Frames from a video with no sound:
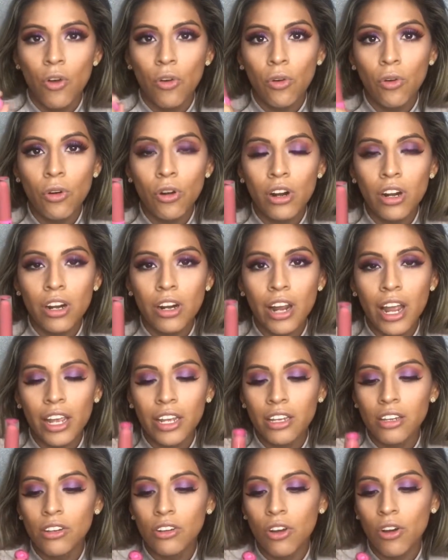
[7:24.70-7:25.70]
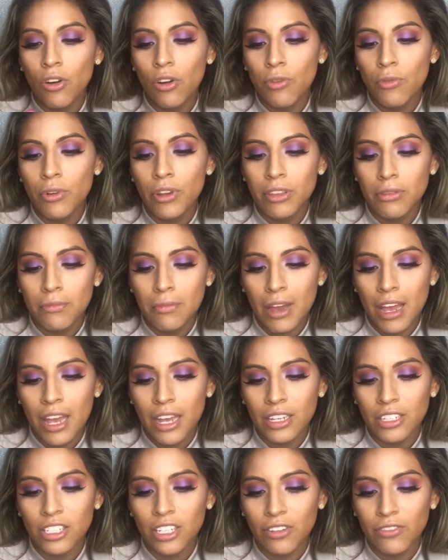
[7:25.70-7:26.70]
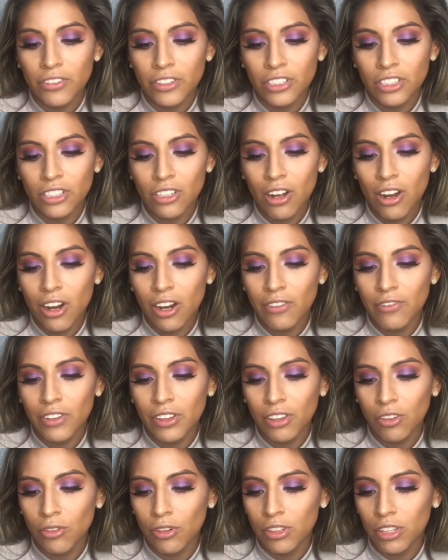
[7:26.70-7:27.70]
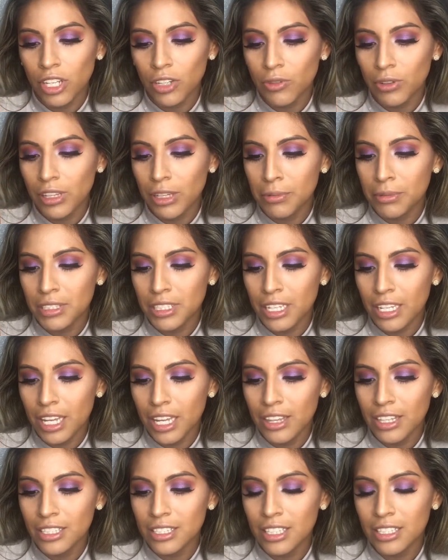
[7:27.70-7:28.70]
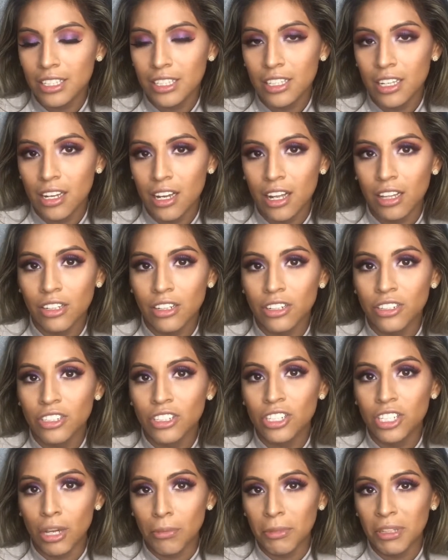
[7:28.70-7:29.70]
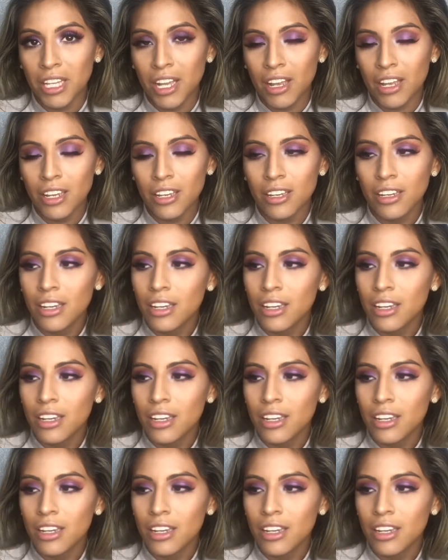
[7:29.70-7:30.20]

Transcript: Or I could go with my Jeffree Star Velour Liquid Lipstick, and this is in the color Gemini.